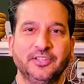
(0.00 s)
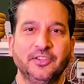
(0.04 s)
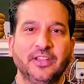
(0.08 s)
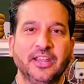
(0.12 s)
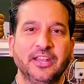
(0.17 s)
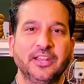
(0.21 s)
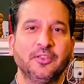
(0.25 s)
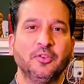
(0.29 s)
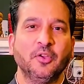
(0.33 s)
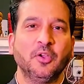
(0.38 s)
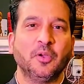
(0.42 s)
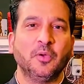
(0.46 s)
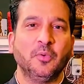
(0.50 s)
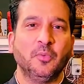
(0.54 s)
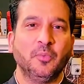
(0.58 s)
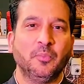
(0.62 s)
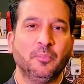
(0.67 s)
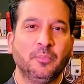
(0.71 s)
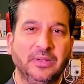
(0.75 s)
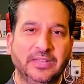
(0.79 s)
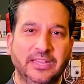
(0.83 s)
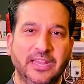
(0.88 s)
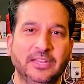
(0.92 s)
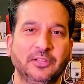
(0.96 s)
You can cook
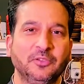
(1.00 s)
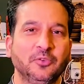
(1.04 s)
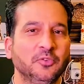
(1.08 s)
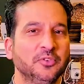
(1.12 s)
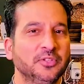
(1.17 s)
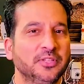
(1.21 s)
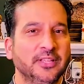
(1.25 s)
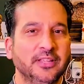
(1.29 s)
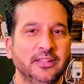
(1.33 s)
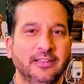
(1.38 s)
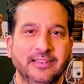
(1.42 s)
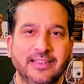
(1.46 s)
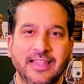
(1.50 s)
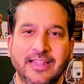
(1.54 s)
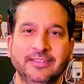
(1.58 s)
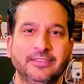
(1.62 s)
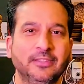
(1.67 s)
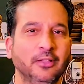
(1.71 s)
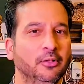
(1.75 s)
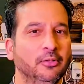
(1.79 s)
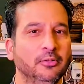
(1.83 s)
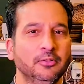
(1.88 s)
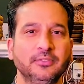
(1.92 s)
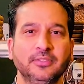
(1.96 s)
potatoes,
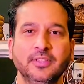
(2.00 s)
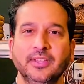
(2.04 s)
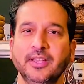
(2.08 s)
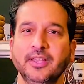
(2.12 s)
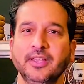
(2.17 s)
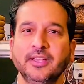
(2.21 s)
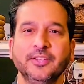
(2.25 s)
lentils,